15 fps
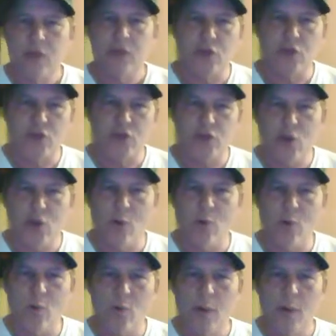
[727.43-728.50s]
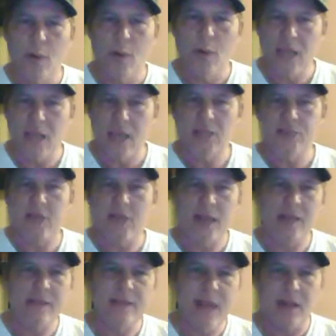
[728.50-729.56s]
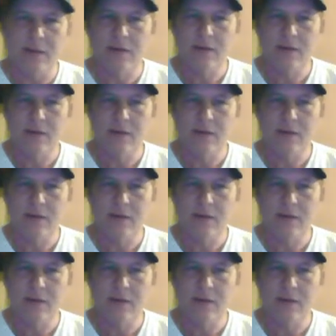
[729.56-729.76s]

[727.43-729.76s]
the show pays for their debt.